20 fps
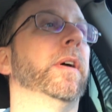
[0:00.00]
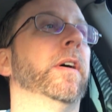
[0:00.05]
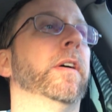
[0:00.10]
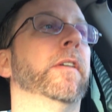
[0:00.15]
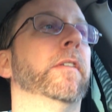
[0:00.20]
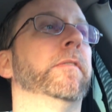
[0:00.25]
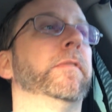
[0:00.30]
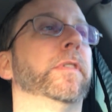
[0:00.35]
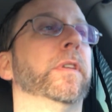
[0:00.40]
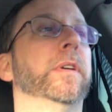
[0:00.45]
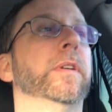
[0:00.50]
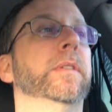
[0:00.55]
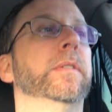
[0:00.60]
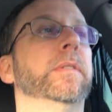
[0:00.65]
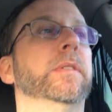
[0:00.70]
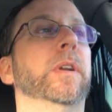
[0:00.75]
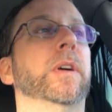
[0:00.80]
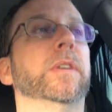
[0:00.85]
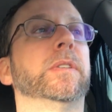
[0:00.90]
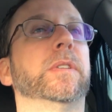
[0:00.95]
of the
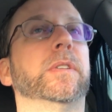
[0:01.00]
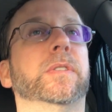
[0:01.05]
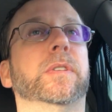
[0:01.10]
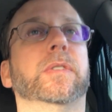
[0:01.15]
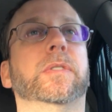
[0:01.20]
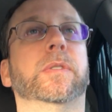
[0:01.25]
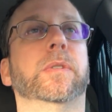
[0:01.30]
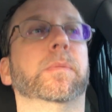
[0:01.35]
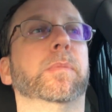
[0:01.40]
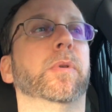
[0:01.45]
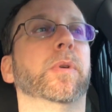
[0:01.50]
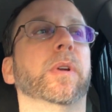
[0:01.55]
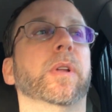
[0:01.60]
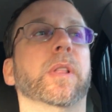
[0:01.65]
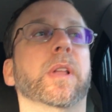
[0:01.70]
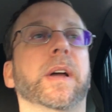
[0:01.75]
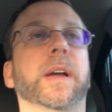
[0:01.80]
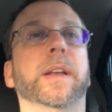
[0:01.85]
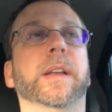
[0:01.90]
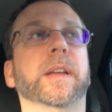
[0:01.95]
narcissist or
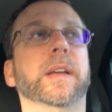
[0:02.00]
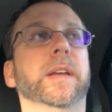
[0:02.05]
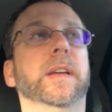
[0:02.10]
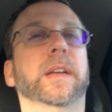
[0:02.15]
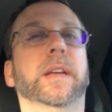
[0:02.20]
borderline